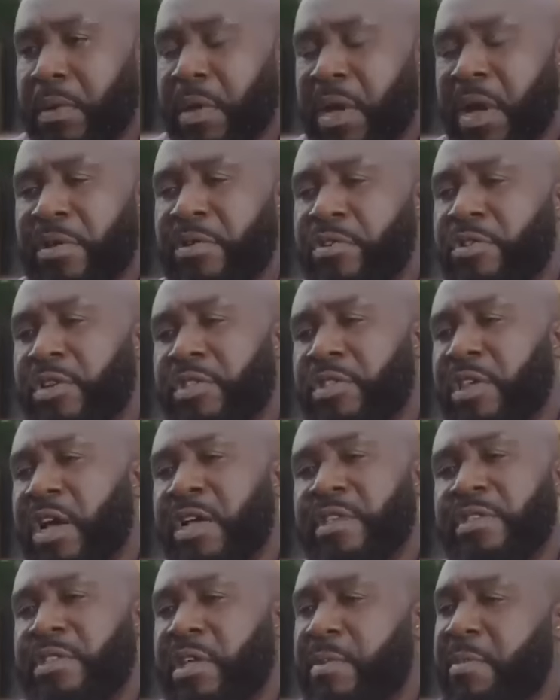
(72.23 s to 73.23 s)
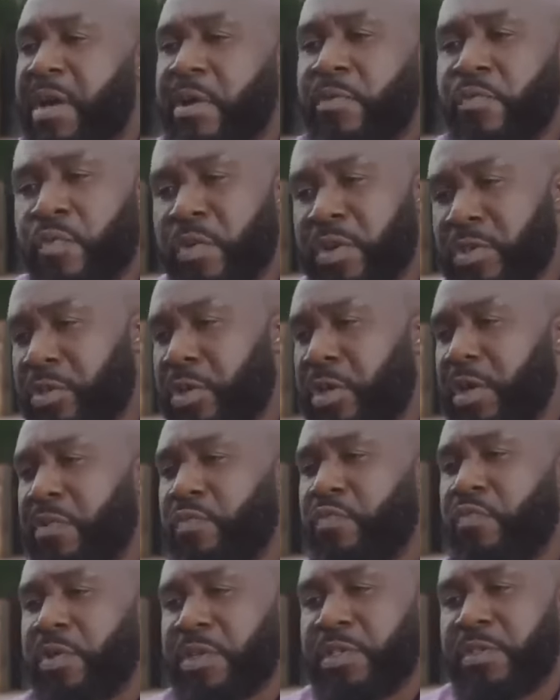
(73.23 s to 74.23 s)
Can you just answer my question
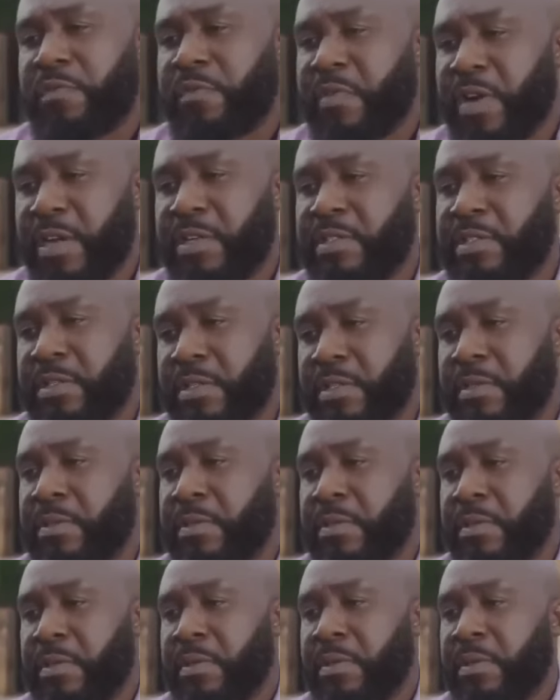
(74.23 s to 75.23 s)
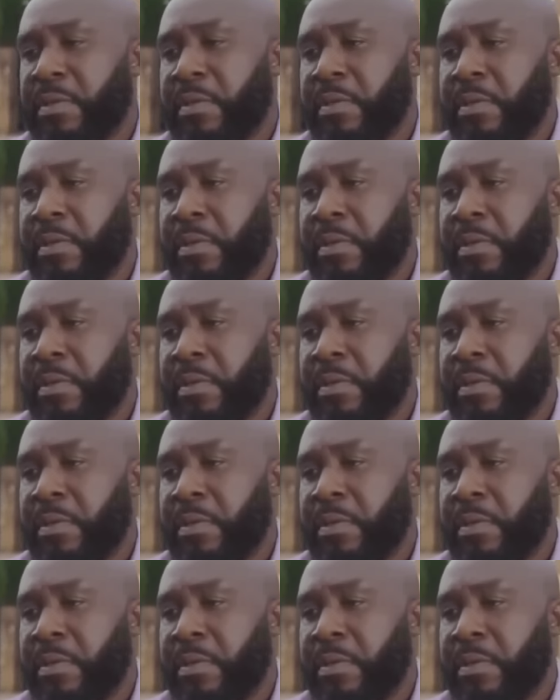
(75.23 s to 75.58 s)
and quit fighting?